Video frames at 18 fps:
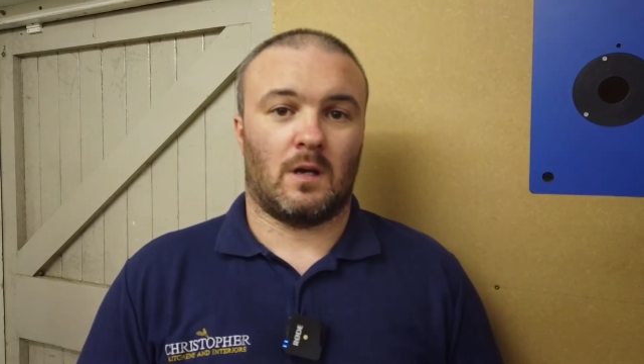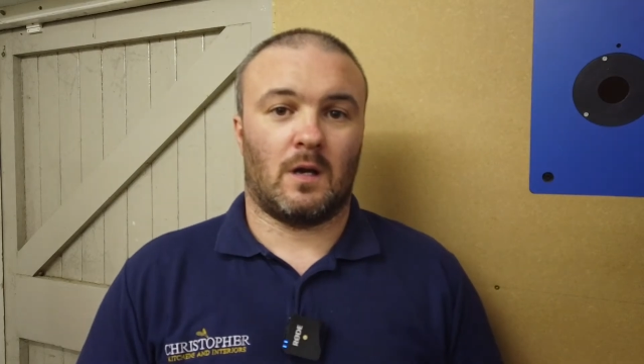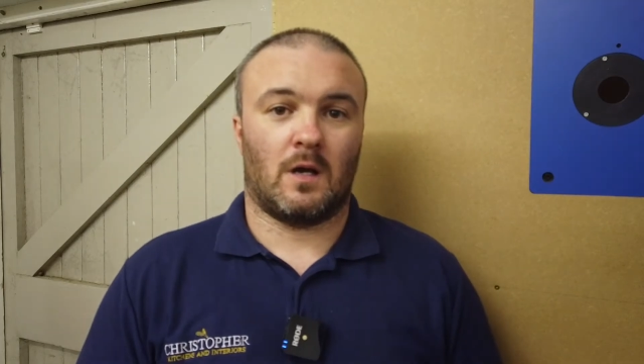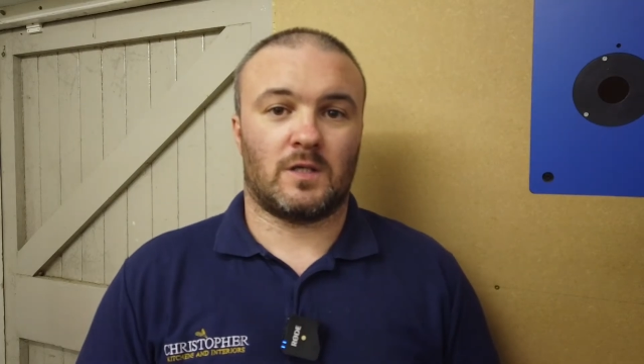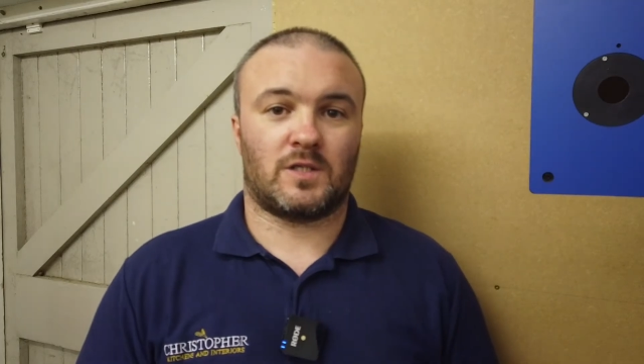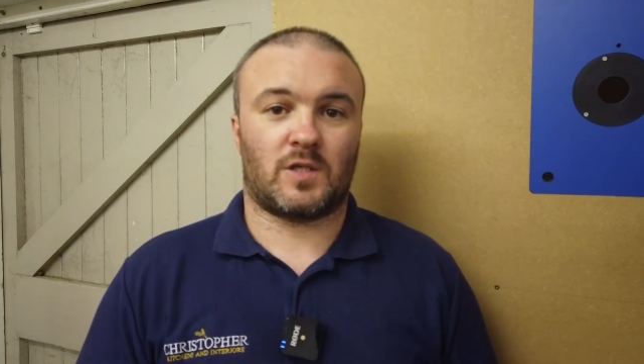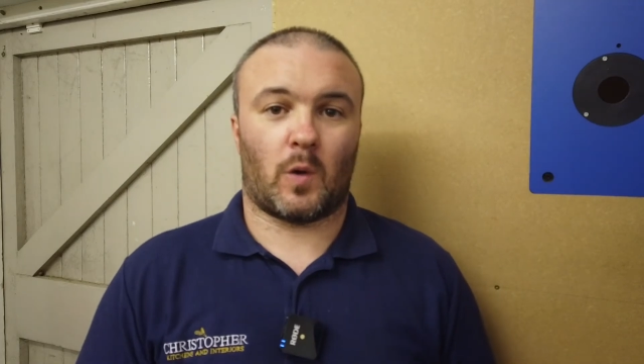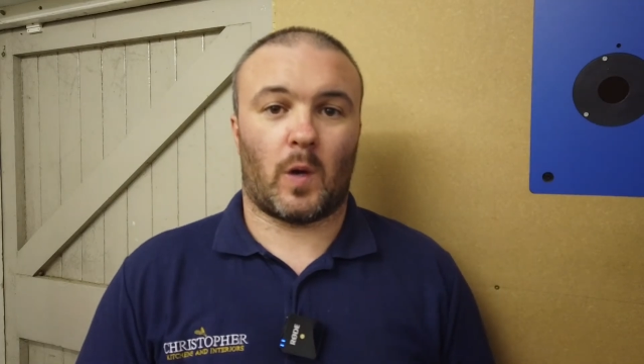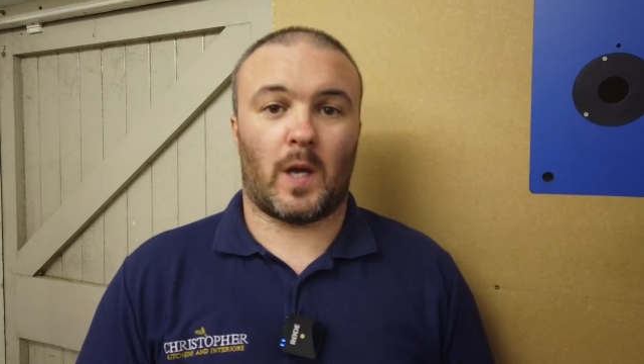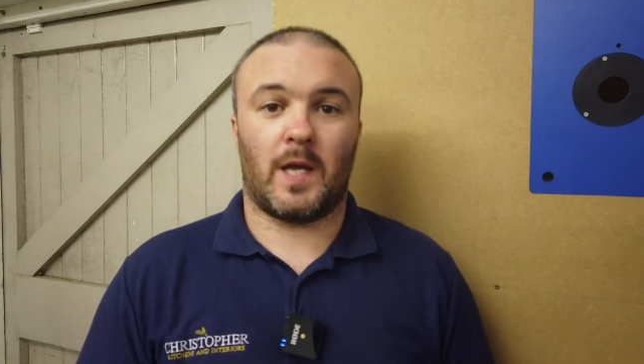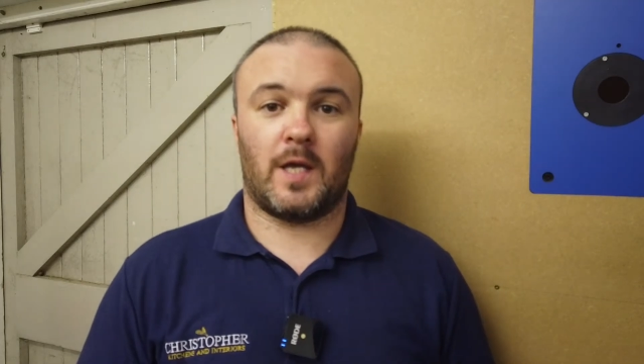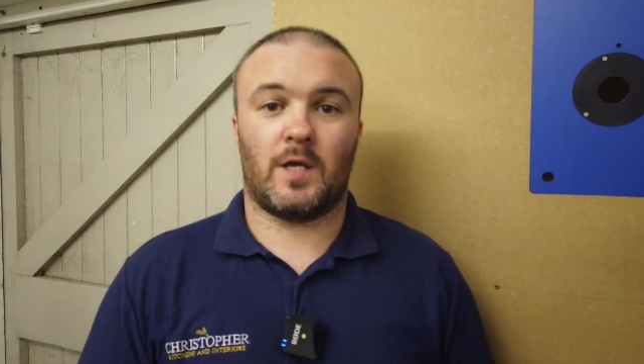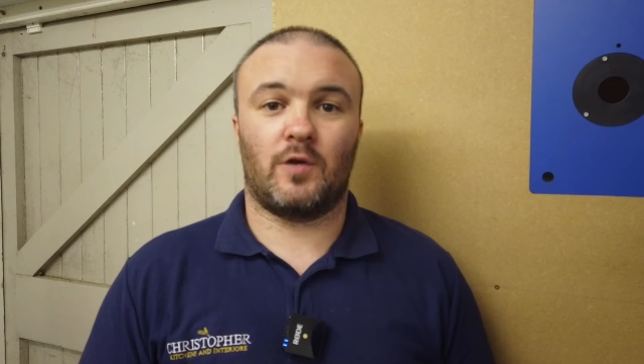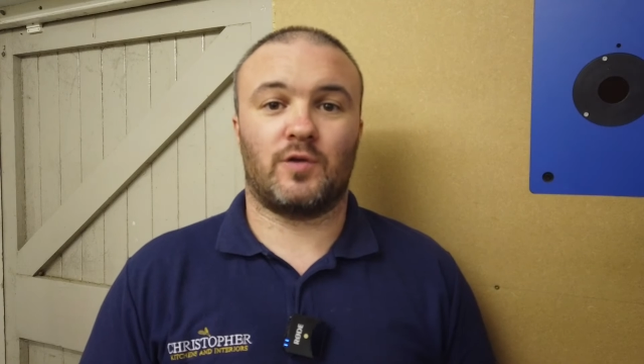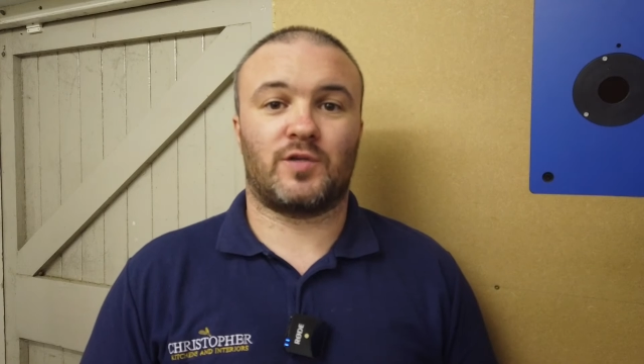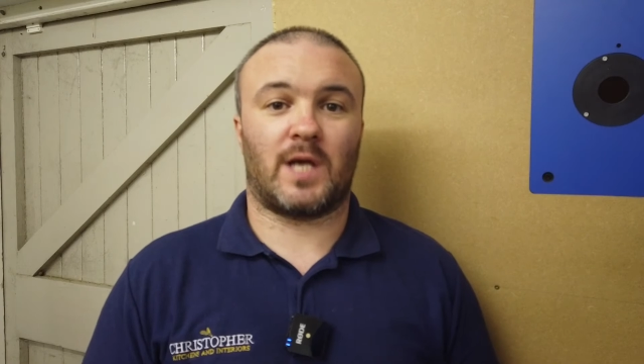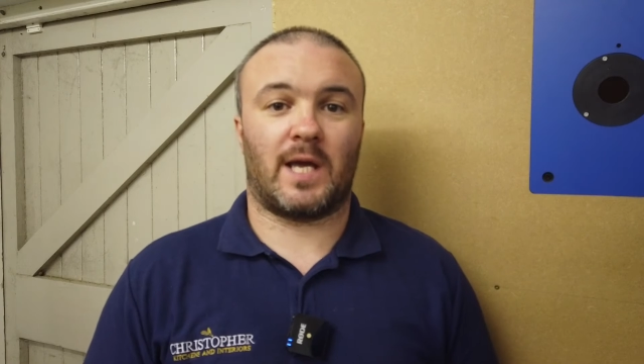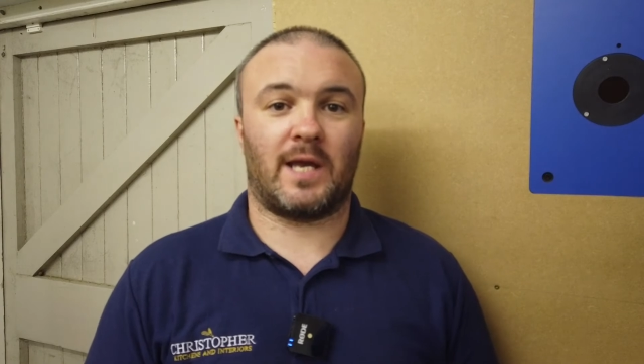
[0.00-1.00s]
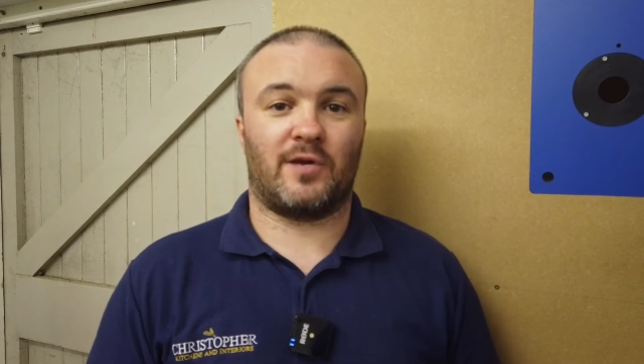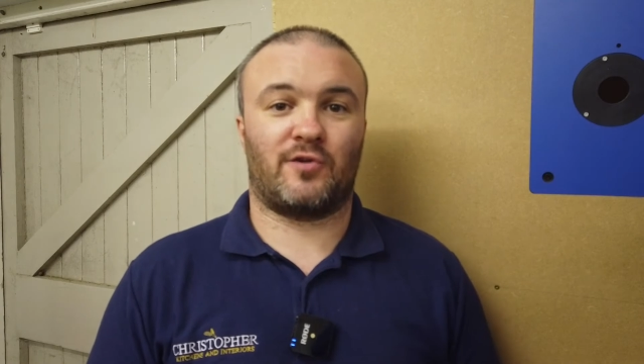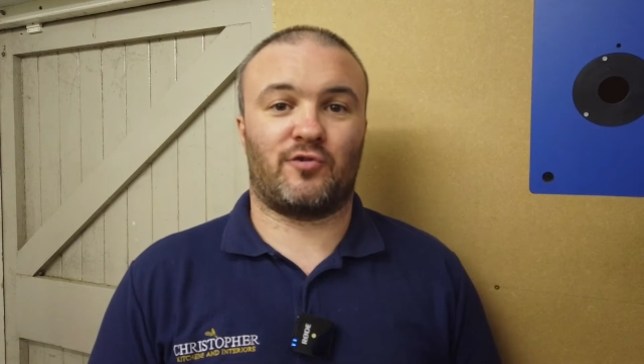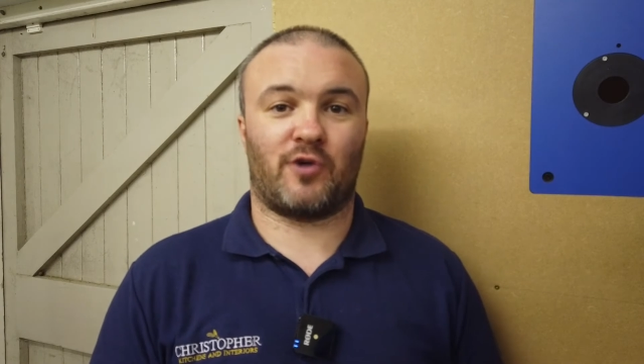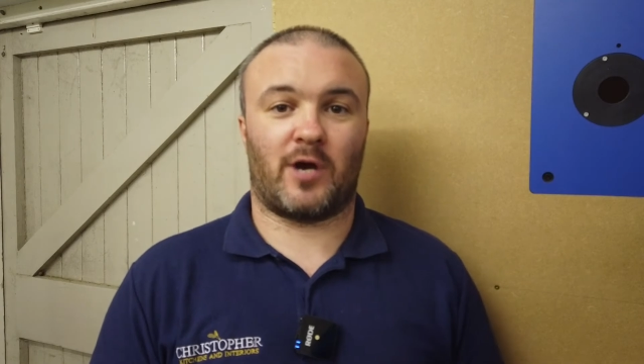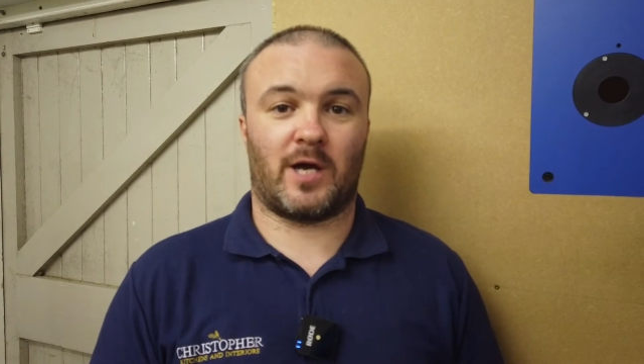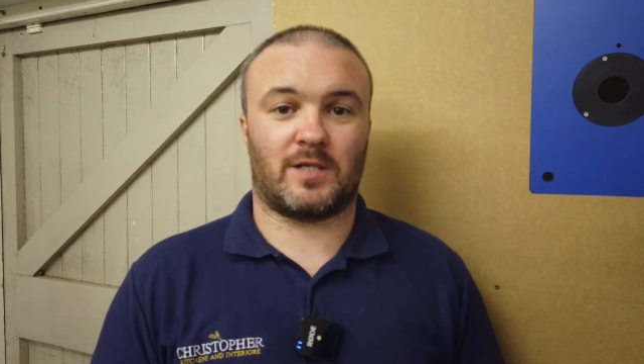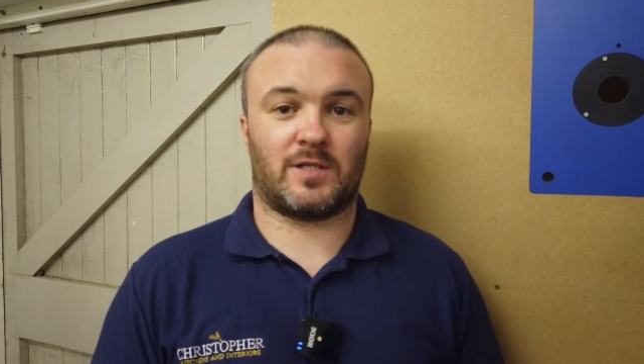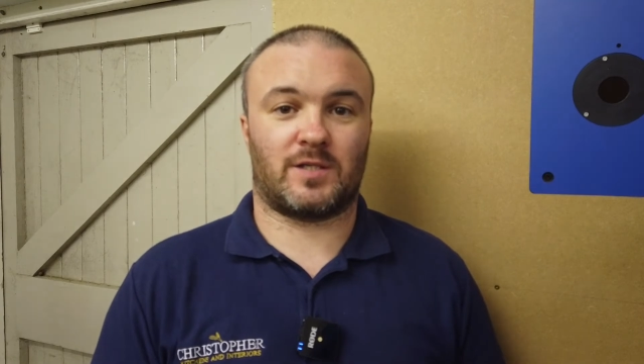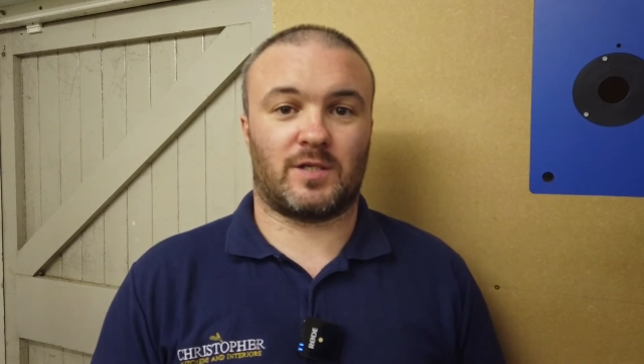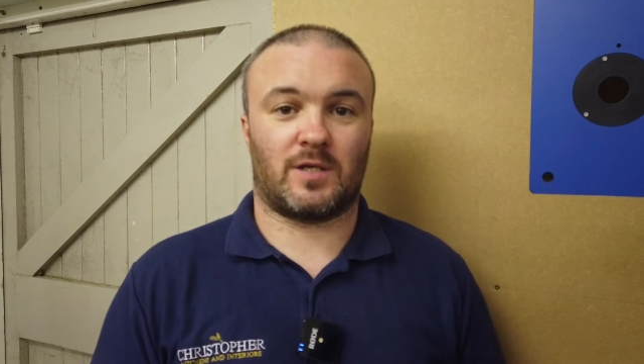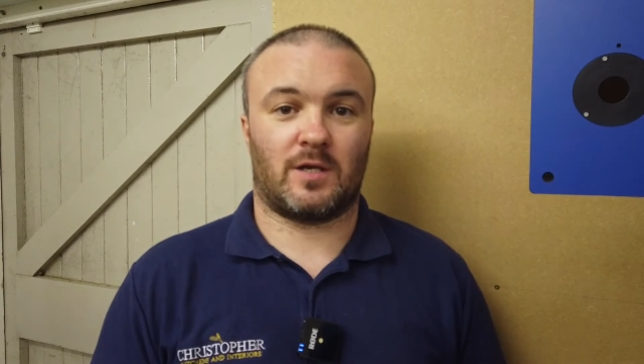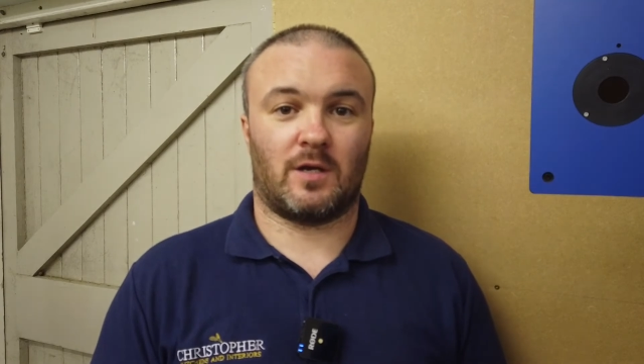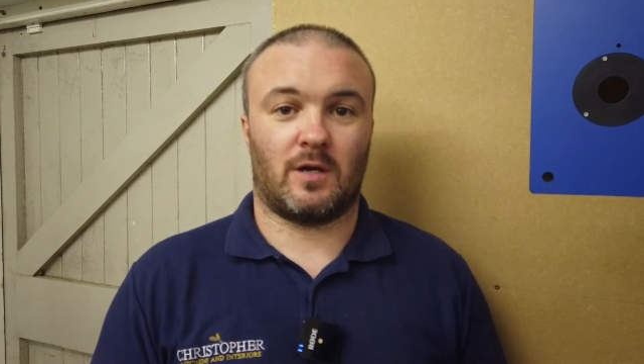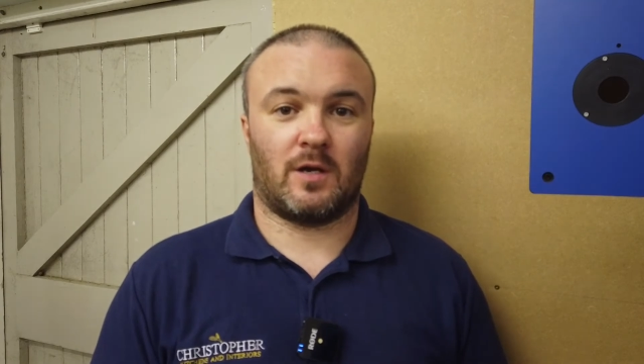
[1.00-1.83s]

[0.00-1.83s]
So I hear you saying, Chris,